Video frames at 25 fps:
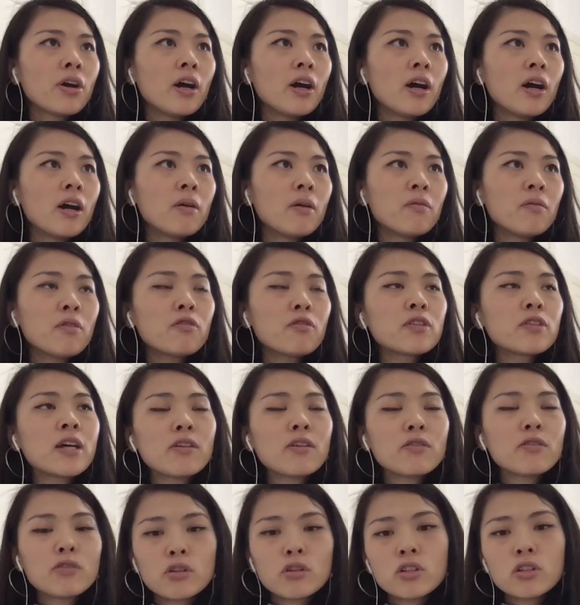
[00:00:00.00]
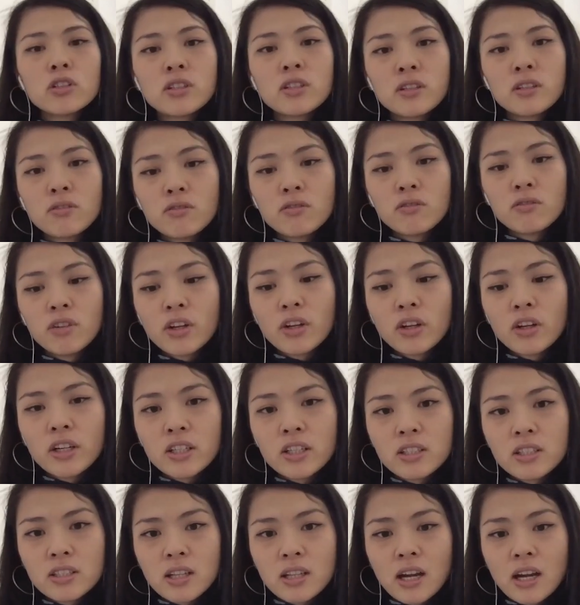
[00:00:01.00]
uh, diverse in
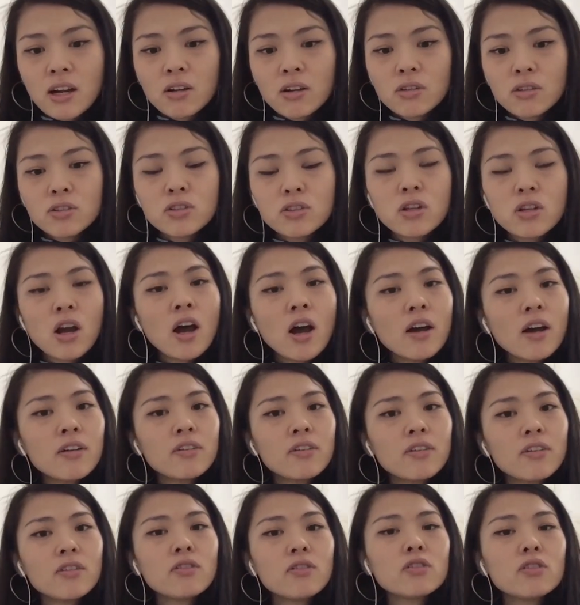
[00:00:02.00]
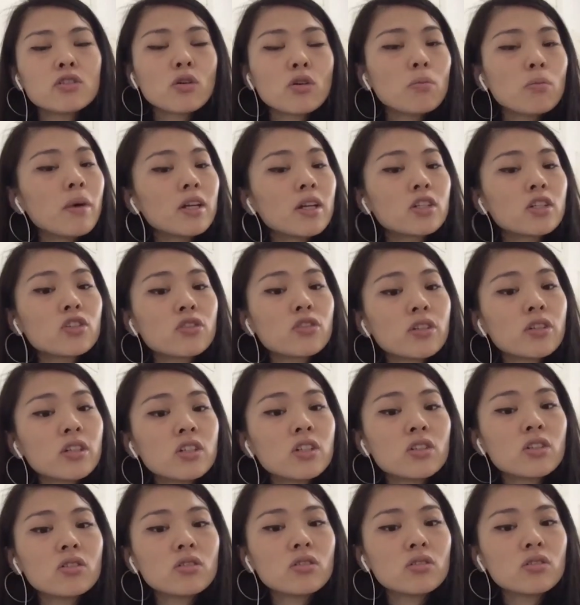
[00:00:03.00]
various styles, not so much
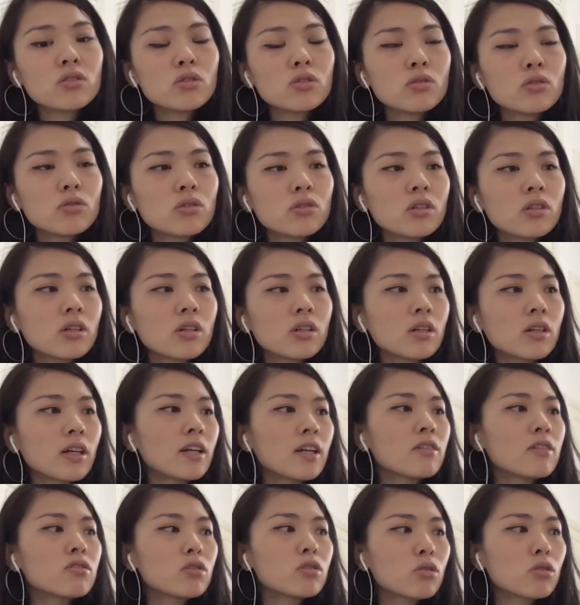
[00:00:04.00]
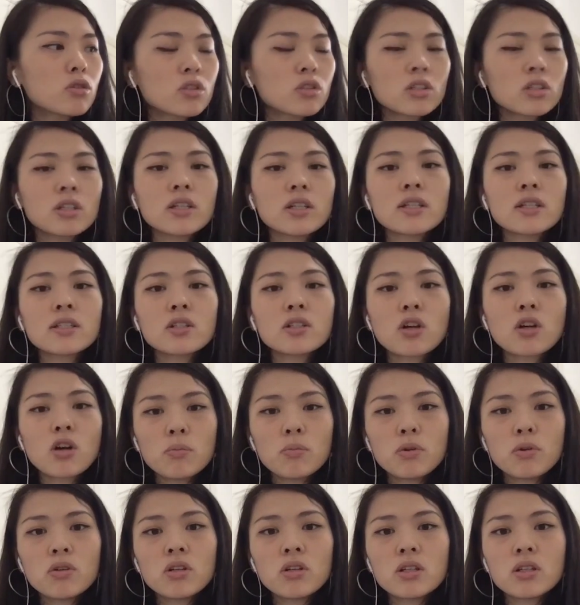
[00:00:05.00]
traditional to the kind of socialist,
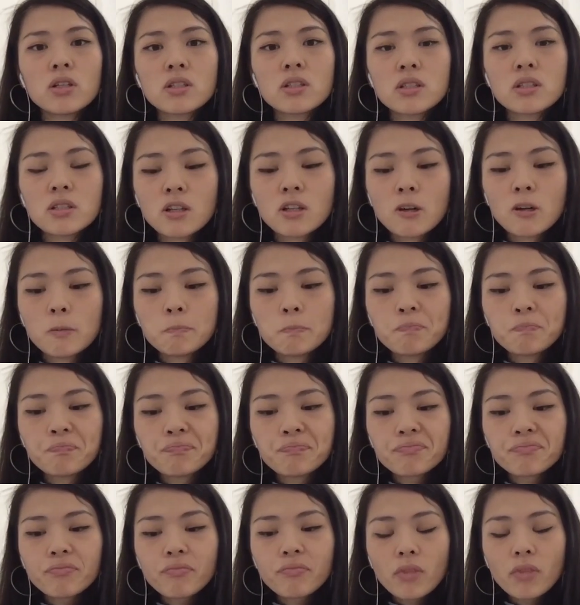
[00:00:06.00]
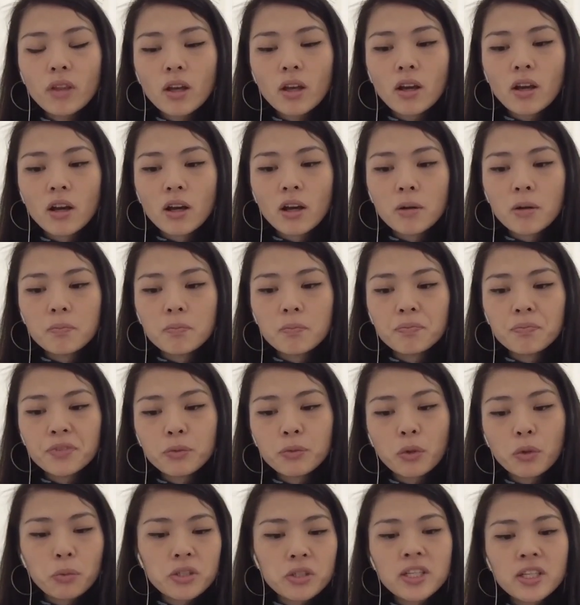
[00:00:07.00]
communist, um, um,
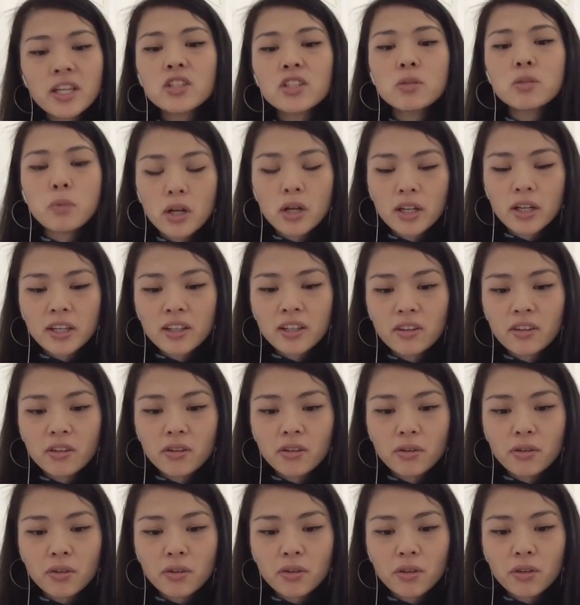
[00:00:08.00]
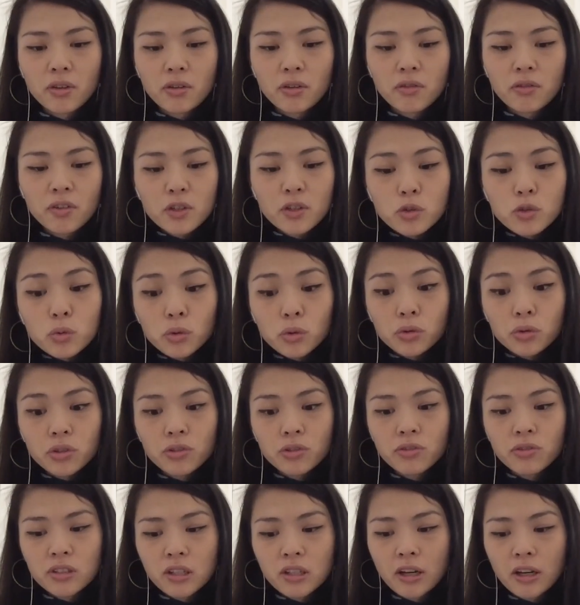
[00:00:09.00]
what was hegemonic in the, in the
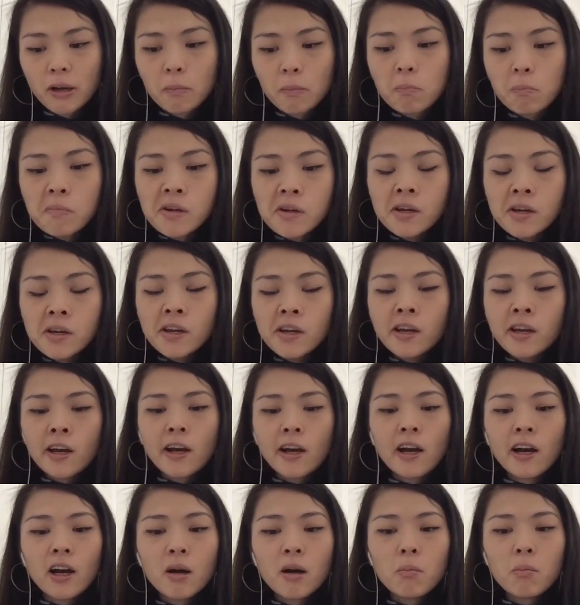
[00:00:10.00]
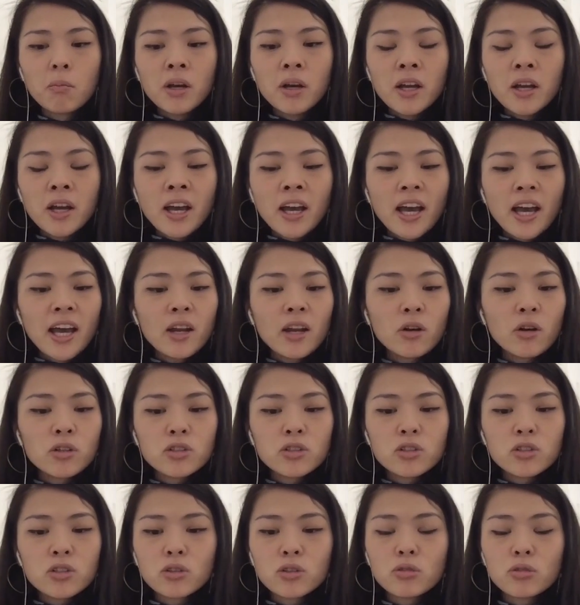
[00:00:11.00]
visuals of the time. Um, and
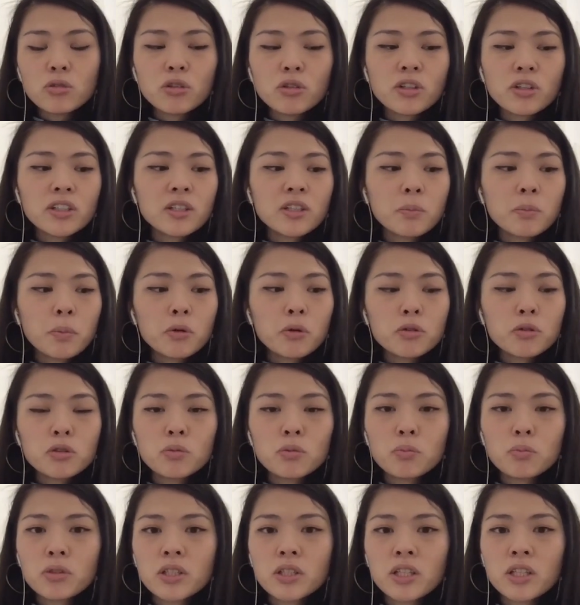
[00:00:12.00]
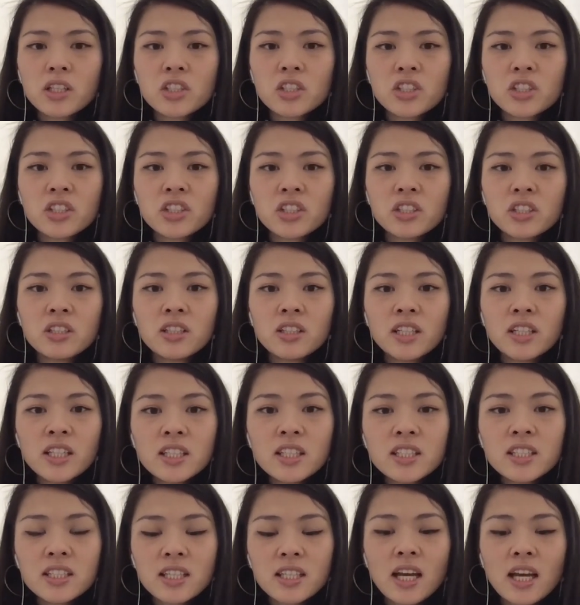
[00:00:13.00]
also you look at the poster production
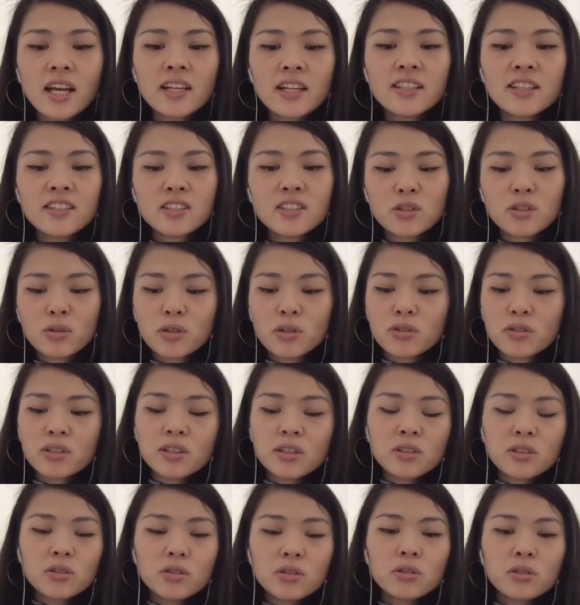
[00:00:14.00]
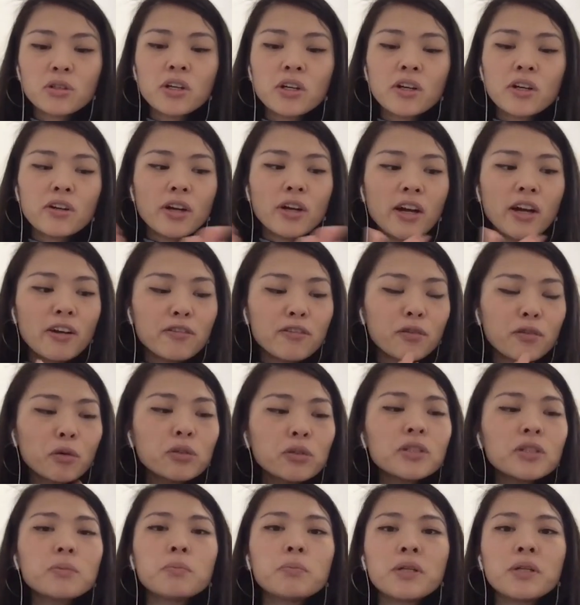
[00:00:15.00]
inside. So there's a little uh,
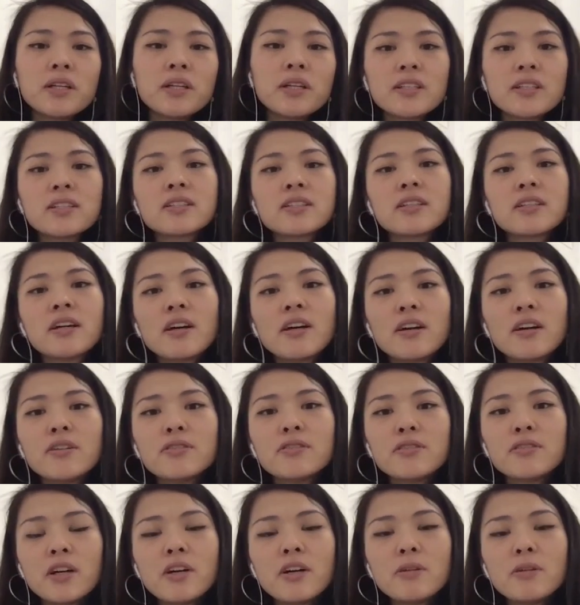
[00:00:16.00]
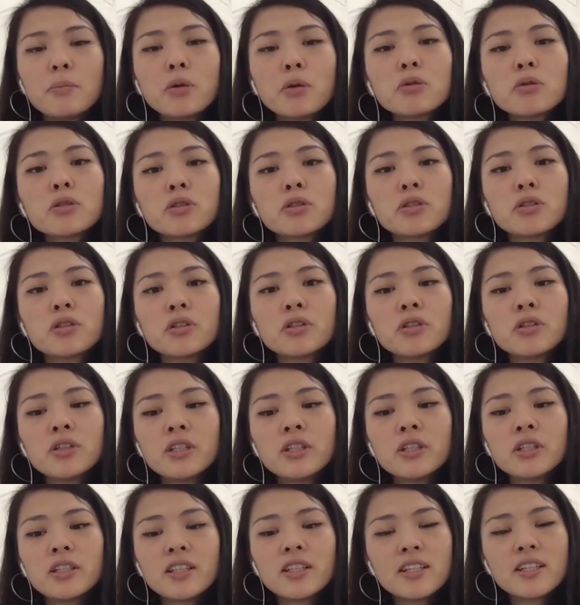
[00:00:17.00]
folded piece of uh, poster
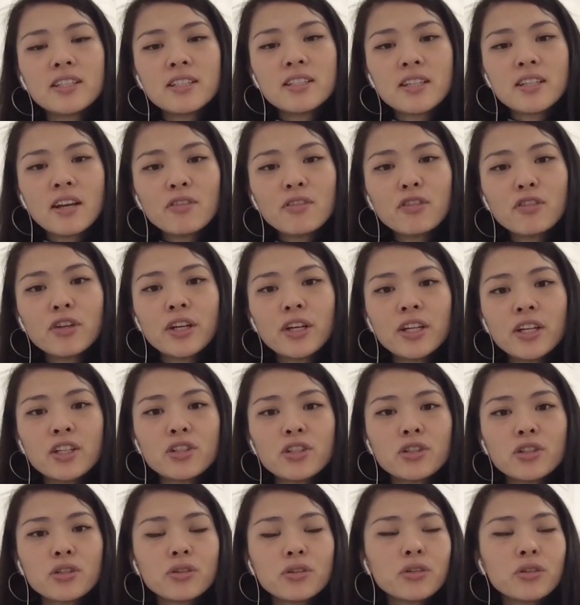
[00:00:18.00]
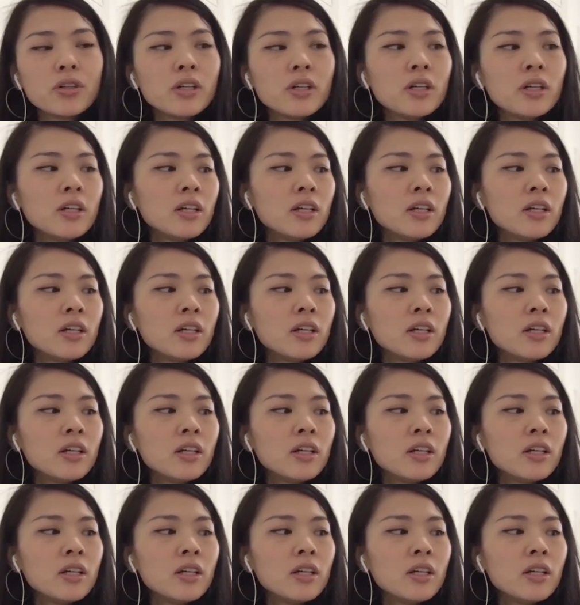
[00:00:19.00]
that is in every issue.